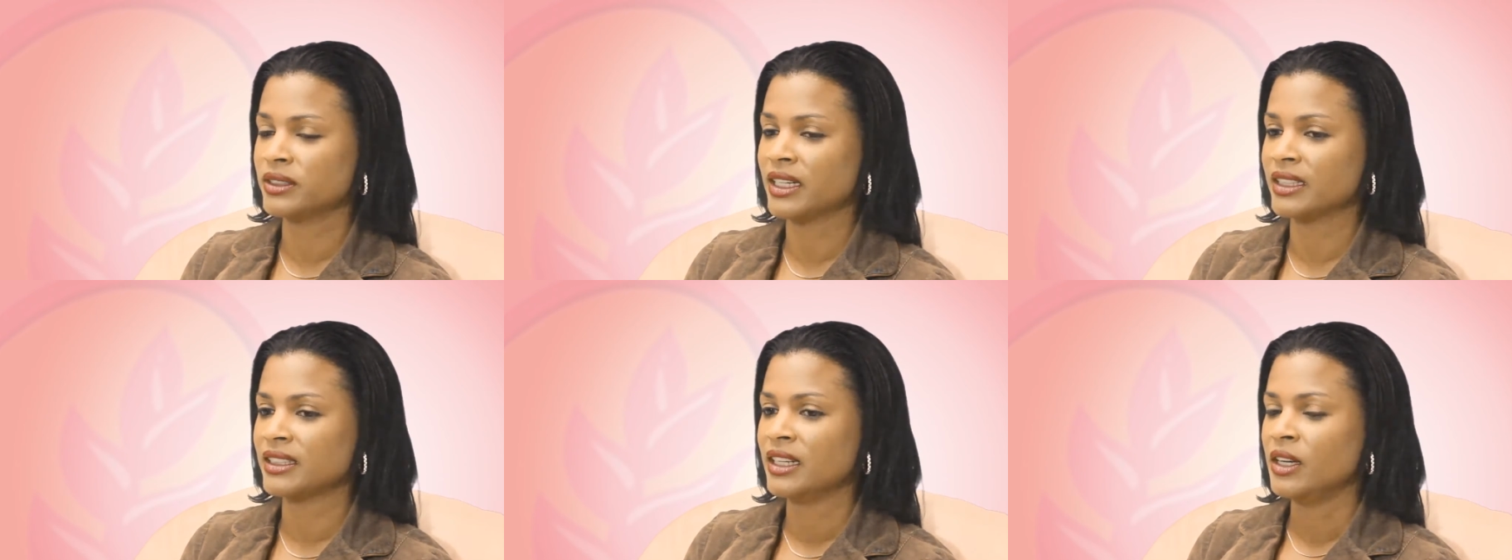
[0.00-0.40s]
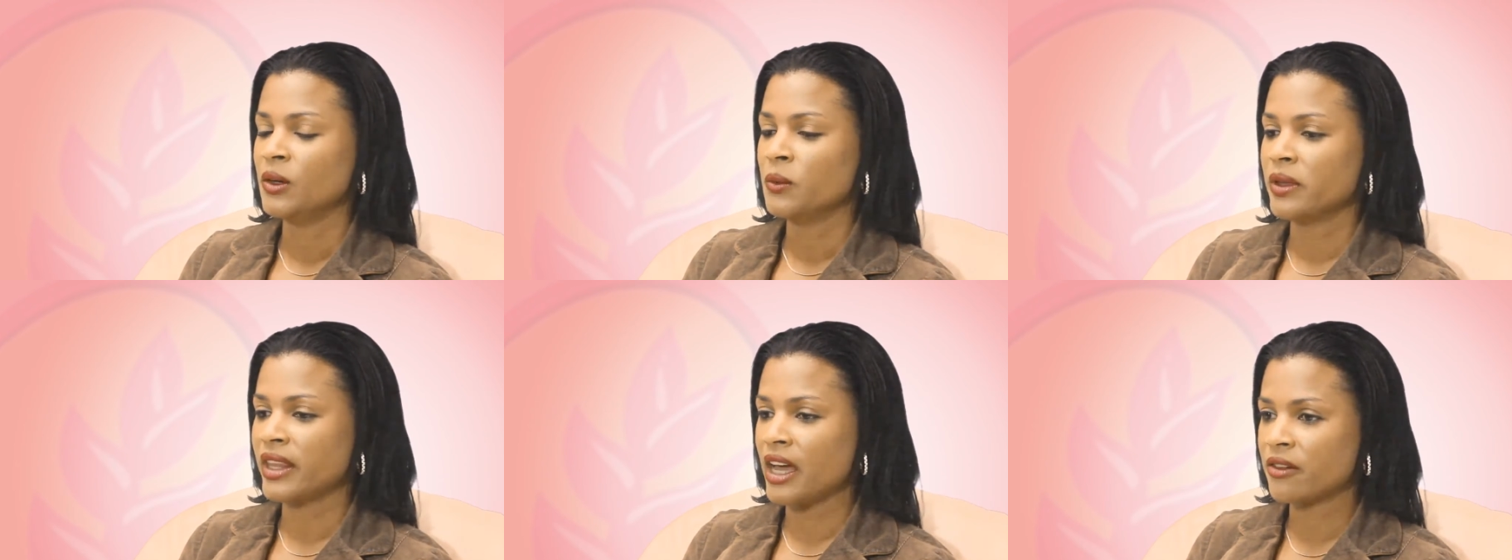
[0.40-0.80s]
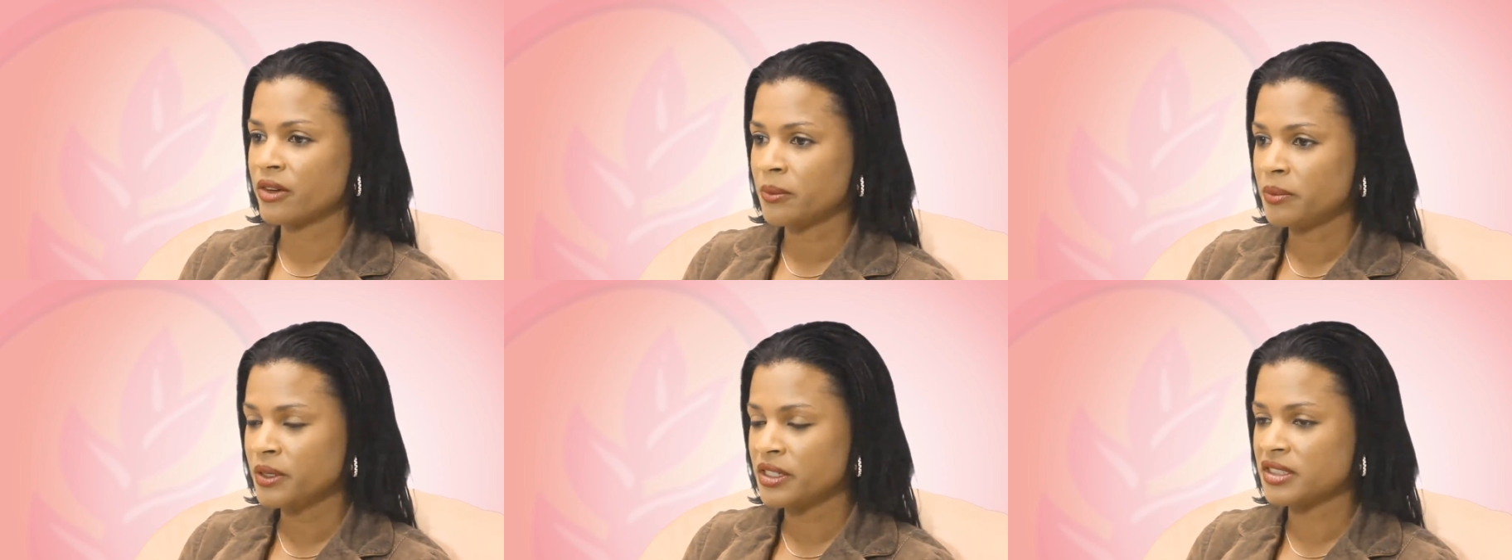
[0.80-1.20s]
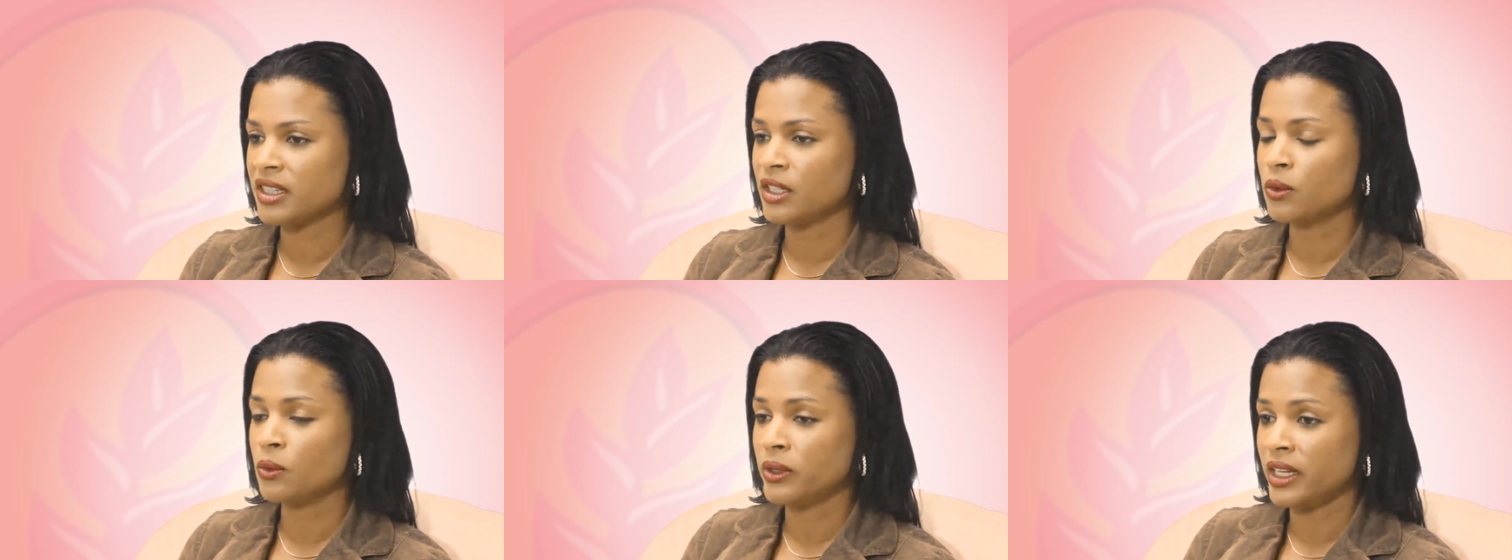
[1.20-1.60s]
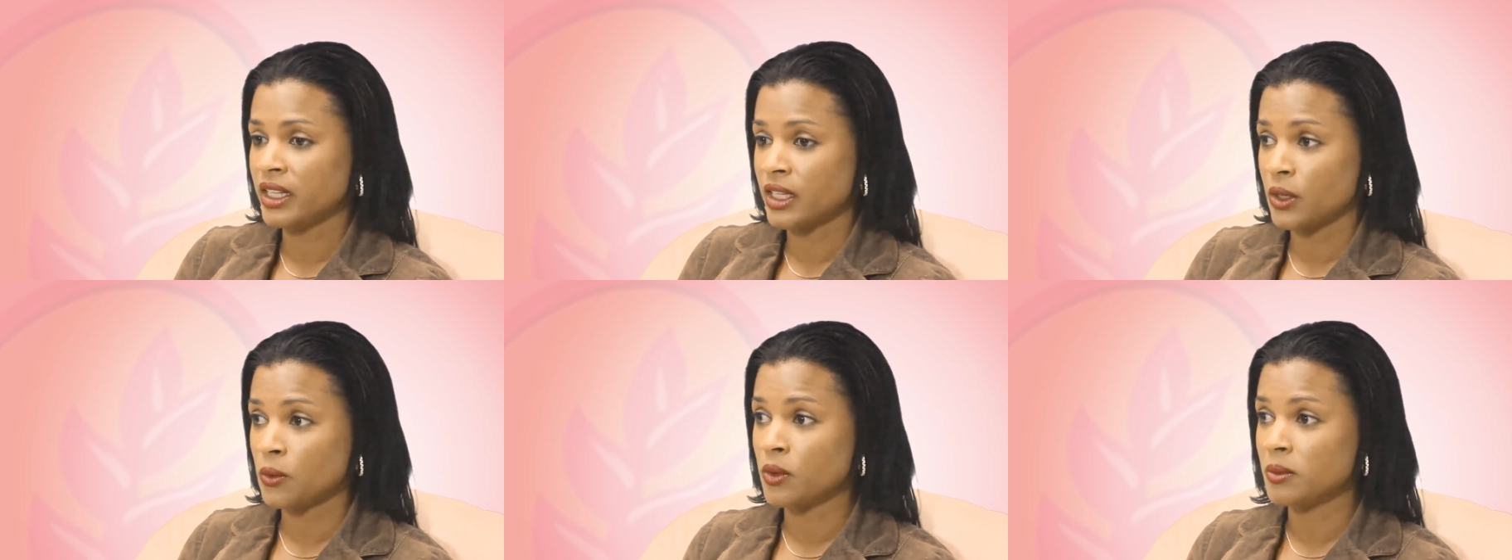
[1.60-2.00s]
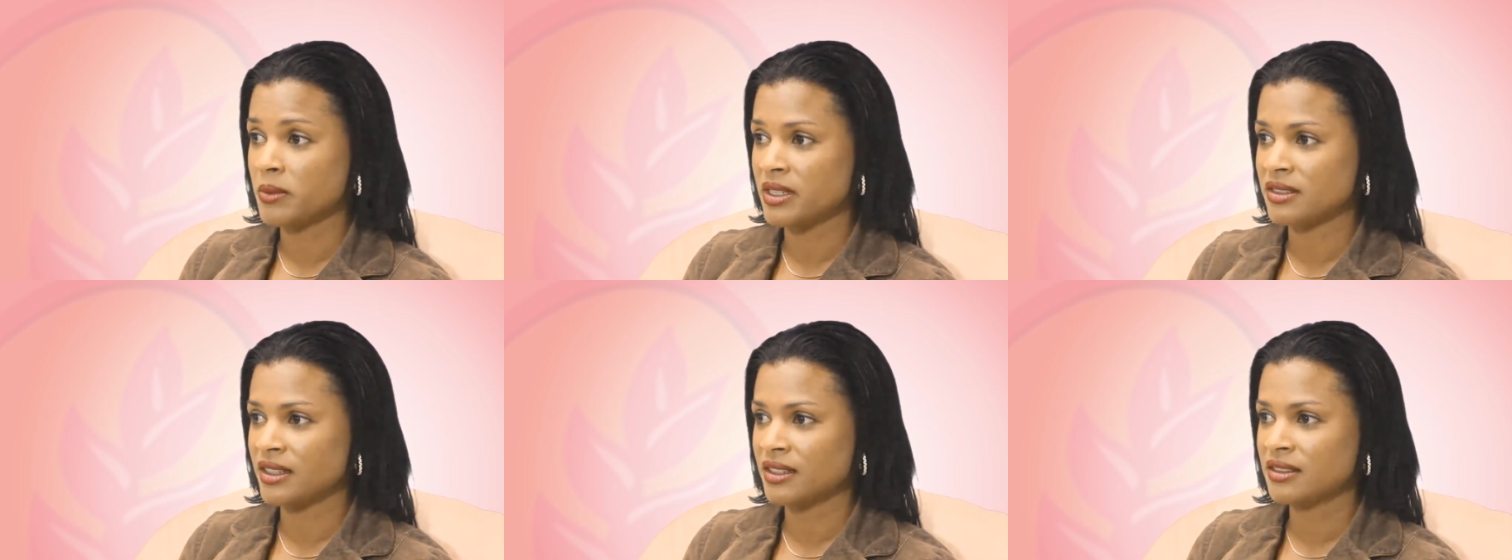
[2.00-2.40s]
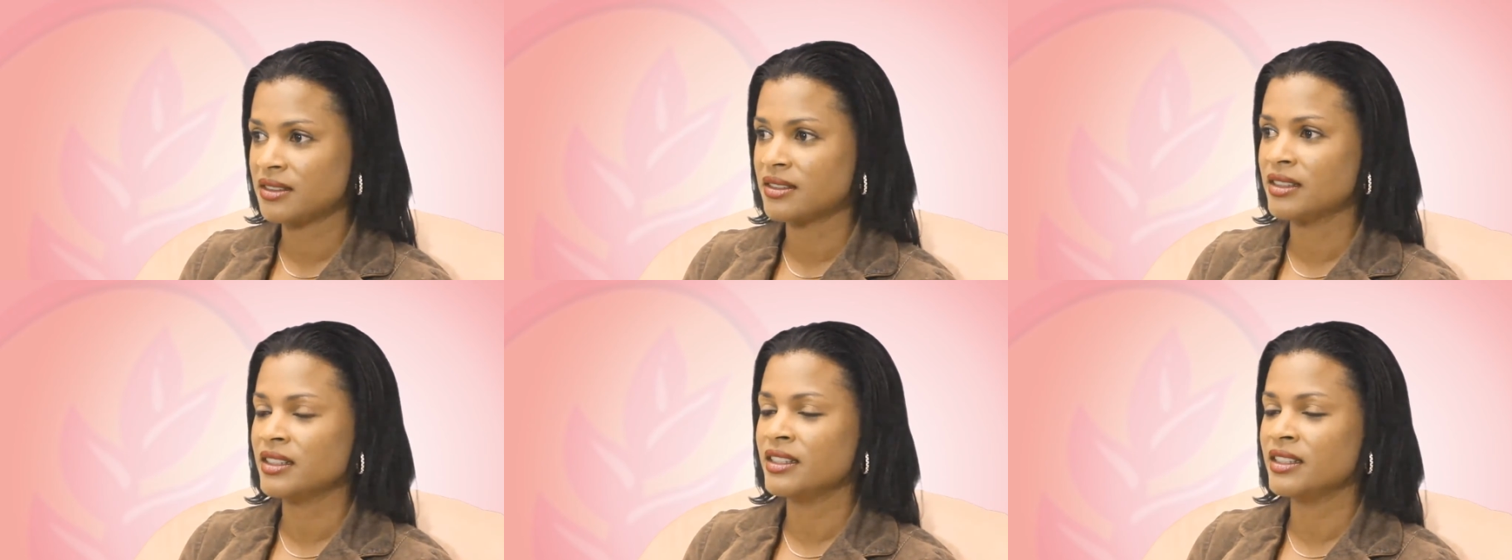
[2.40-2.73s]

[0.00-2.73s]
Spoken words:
That with every person owning their own business,